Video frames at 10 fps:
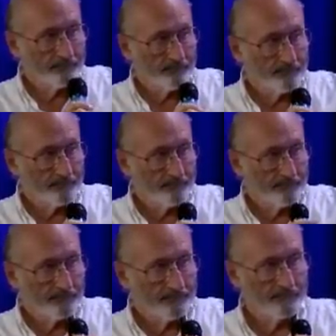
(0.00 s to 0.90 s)
when
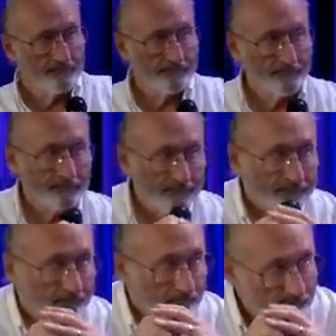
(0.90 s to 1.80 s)
we think about
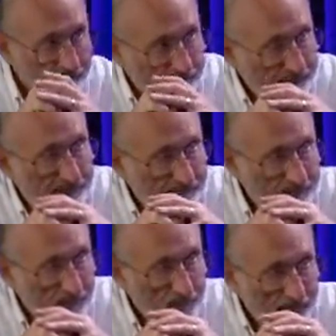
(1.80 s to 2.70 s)
folk music, there will
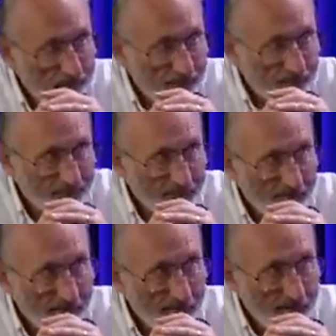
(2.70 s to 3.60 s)
be people who say,
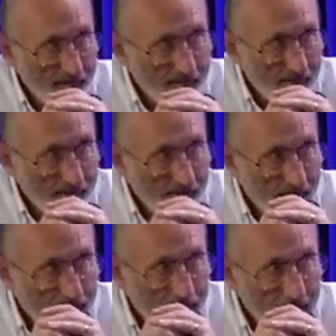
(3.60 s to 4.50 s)
folk
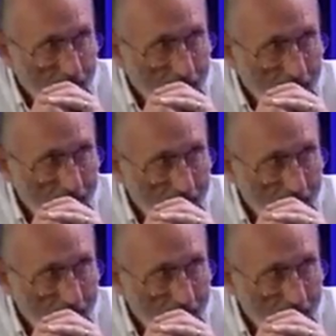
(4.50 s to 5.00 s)
music's dead.